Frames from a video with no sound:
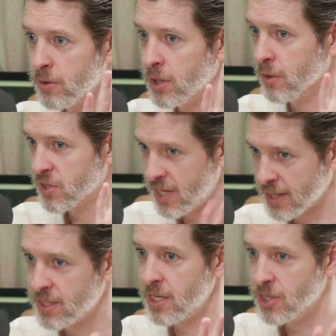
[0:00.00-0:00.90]
you know,
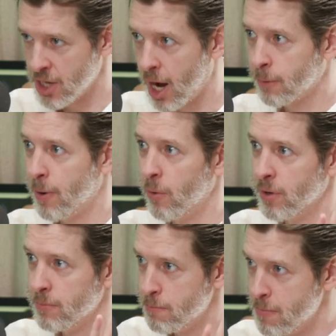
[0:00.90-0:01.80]
sexy jock
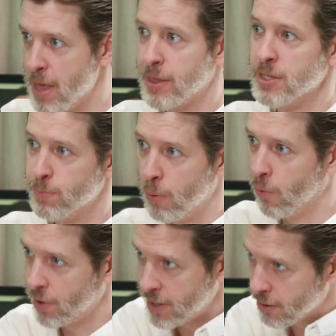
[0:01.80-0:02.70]
poet myth is
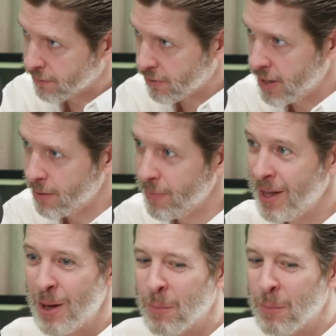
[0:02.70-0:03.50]
born here for him.